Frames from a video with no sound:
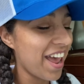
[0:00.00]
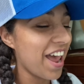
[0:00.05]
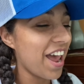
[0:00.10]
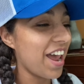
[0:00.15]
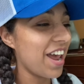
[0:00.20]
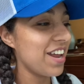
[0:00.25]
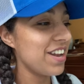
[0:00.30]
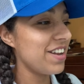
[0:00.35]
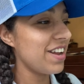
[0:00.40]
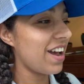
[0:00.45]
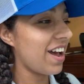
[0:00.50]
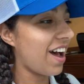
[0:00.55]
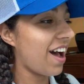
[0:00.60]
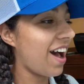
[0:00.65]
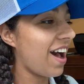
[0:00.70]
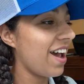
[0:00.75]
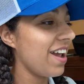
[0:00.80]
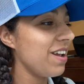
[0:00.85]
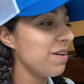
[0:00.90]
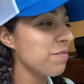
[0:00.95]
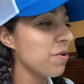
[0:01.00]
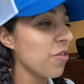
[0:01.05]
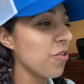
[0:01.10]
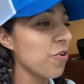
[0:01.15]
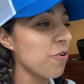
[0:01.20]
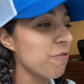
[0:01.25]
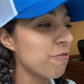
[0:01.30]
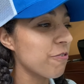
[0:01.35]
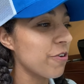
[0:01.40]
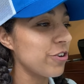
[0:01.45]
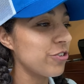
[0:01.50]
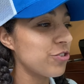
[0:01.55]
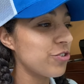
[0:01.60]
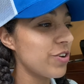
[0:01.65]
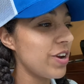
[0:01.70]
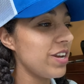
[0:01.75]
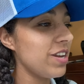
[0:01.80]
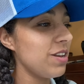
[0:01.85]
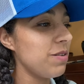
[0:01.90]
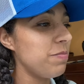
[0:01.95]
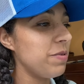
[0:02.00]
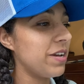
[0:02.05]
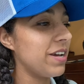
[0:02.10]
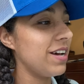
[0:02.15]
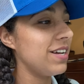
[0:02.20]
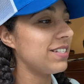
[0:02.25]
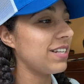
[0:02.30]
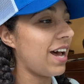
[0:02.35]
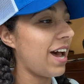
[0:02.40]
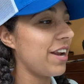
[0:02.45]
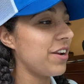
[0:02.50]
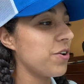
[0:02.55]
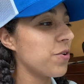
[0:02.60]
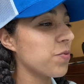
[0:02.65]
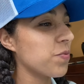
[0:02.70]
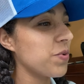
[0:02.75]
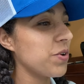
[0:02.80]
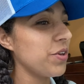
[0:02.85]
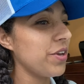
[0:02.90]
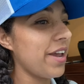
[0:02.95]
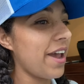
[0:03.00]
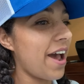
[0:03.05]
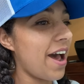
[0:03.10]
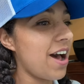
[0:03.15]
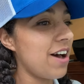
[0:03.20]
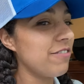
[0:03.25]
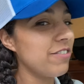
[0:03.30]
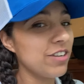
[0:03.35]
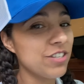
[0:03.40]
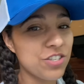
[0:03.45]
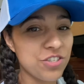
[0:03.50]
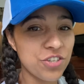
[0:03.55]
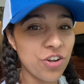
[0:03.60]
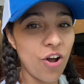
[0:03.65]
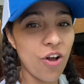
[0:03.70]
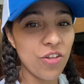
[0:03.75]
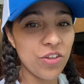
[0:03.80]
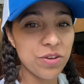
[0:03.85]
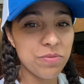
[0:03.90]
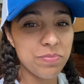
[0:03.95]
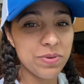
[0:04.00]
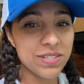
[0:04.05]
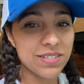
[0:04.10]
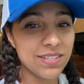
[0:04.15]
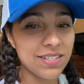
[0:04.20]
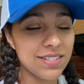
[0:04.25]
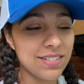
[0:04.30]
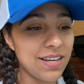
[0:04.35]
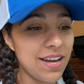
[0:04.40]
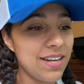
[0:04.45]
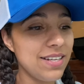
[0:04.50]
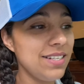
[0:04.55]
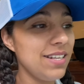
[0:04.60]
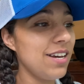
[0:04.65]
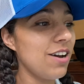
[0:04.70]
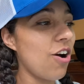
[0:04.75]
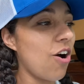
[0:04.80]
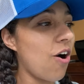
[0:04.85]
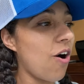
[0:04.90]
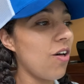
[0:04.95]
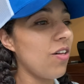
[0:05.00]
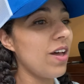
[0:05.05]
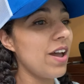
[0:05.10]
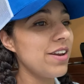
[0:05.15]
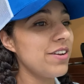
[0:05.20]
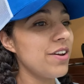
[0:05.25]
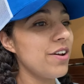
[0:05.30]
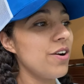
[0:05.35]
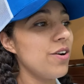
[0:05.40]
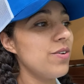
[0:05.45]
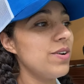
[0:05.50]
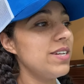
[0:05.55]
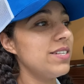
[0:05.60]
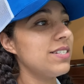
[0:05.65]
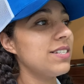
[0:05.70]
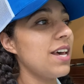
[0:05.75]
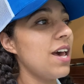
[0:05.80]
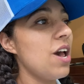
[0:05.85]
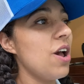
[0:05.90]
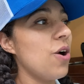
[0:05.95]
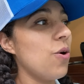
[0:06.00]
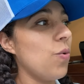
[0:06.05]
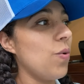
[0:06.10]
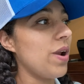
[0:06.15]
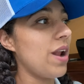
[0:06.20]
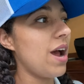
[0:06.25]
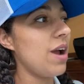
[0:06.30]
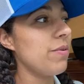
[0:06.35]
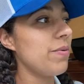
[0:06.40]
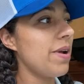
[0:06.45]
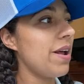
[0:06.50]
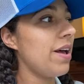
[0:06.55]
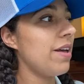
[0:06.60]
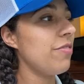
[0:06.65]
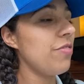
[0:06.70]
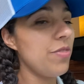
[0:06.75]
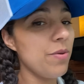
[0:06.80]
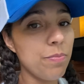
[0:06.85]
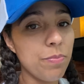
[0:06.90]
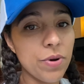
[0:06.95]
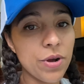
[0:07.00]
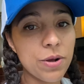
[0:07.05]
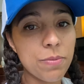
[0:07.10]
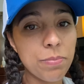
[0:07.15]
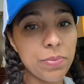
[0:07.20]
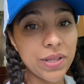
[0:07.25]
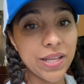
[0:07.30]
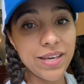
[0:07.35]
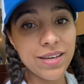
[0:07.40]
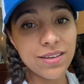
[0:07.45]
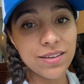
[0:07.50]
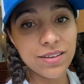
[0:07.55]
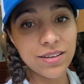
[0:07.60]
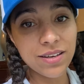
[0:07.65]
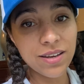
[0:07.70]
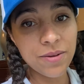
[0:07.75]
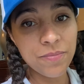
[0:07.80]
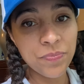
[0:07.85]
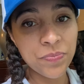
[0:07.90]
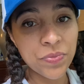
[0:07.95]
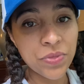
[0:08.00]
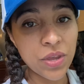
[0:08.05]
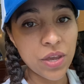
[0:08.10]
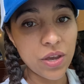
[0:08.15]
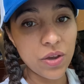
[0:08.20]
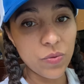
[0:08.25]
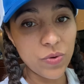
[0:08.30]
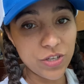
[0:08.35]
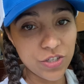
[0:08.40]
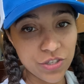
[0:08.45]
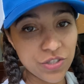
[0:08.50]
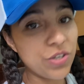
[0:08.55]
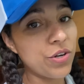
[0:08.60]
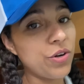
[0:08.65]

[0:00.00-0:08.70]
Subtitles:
And I am a little frustrated because I don't really have a solid business idea. All I know is when I read the book Blink, which is a